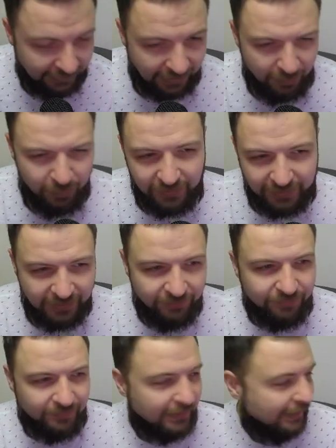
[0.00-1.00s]
I
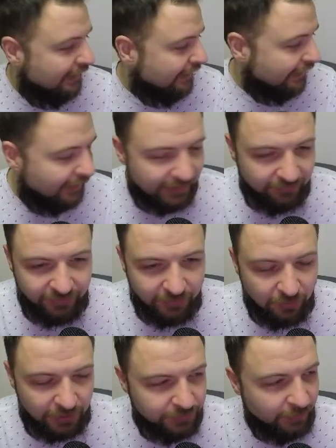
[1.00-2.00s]
believe I got to
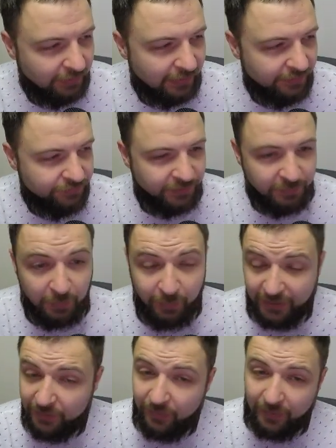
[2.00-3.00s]
rewatch my live stream. And
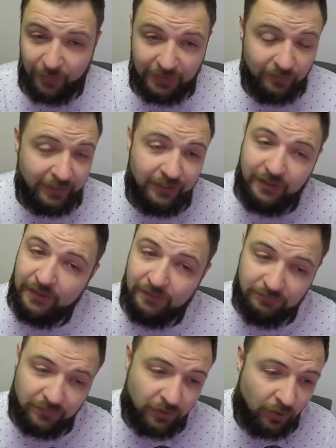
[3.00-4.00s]
by the way, you
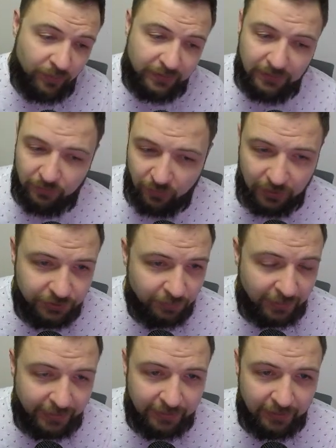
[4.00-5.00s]
can go in and watch
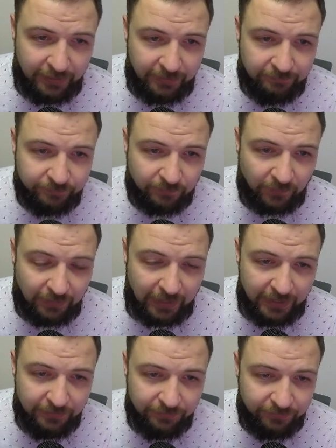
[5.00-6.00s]
my
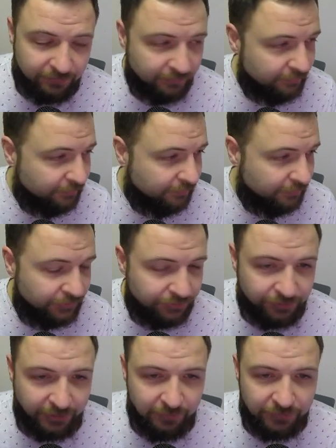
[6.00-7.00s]
live
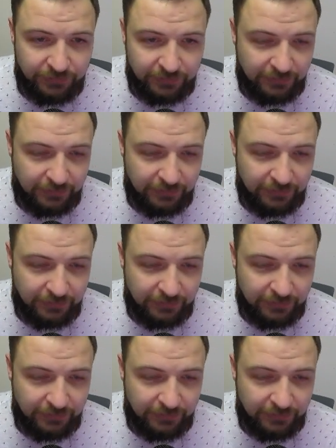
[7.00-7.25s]
streams.